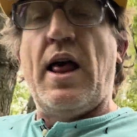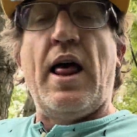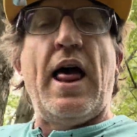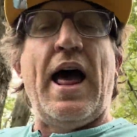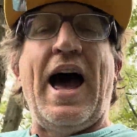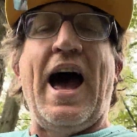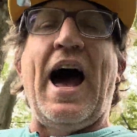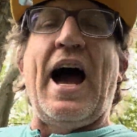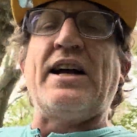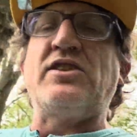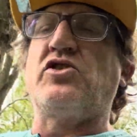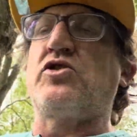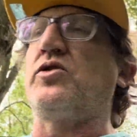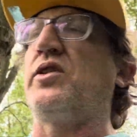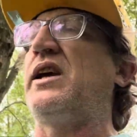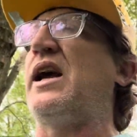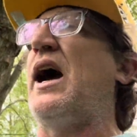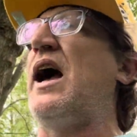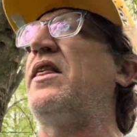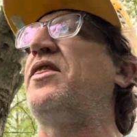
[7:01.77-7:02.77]

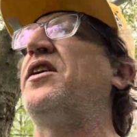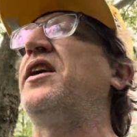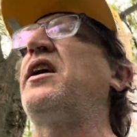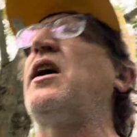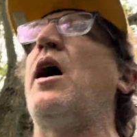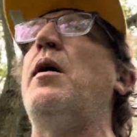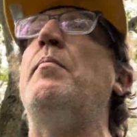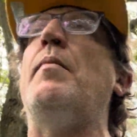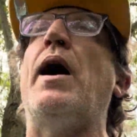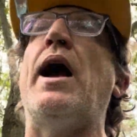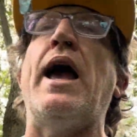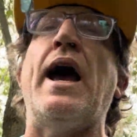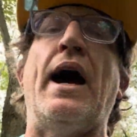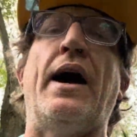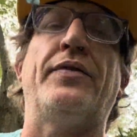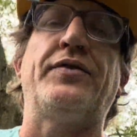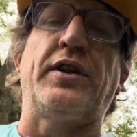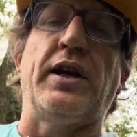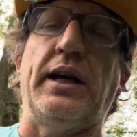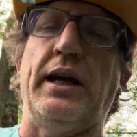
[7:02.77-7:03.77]
actually I think I might
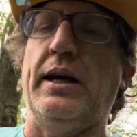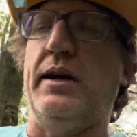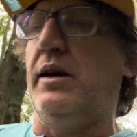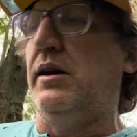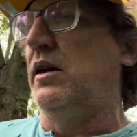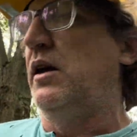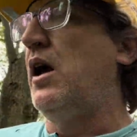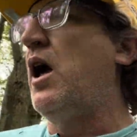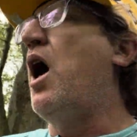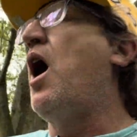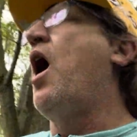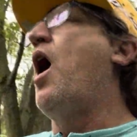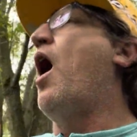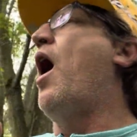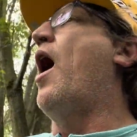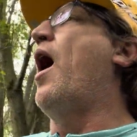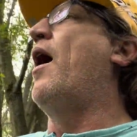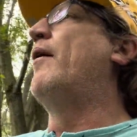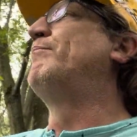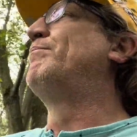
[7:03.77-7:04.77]
have to
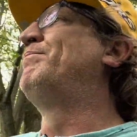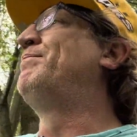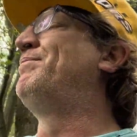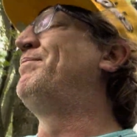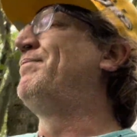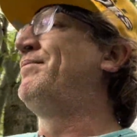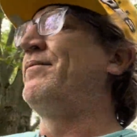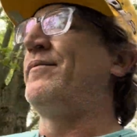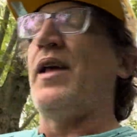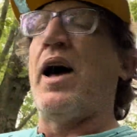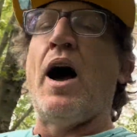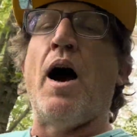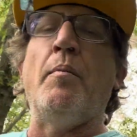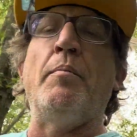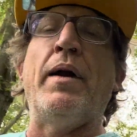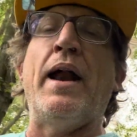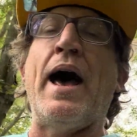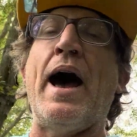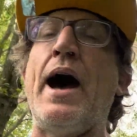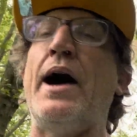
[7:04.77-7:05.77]
I'm
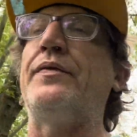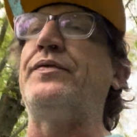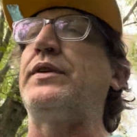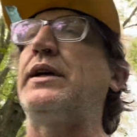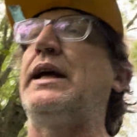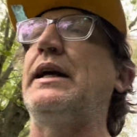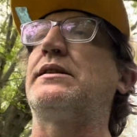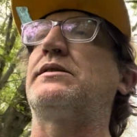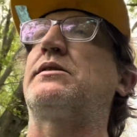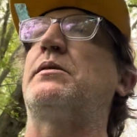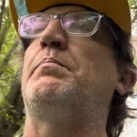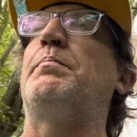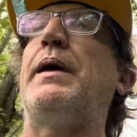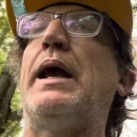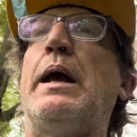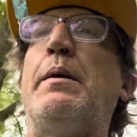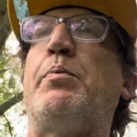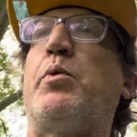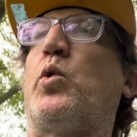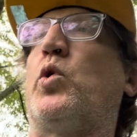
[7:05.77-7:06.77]
gonna have to get some
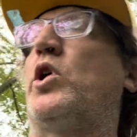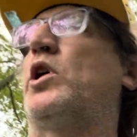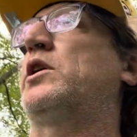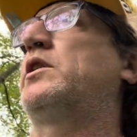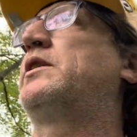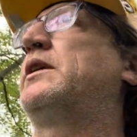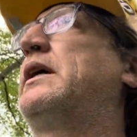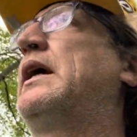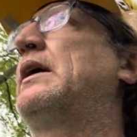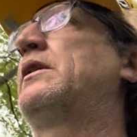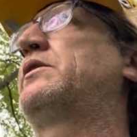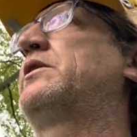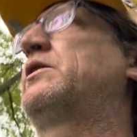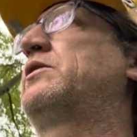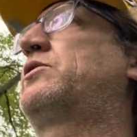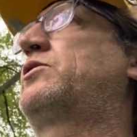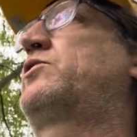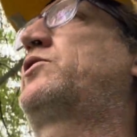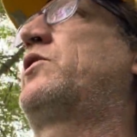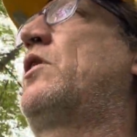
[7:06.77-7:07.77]
paperwork to get this
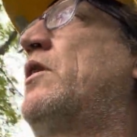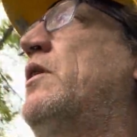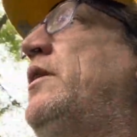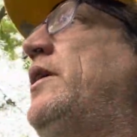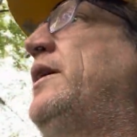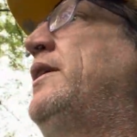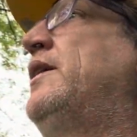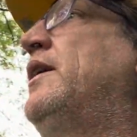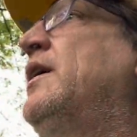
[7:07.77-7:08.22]
started.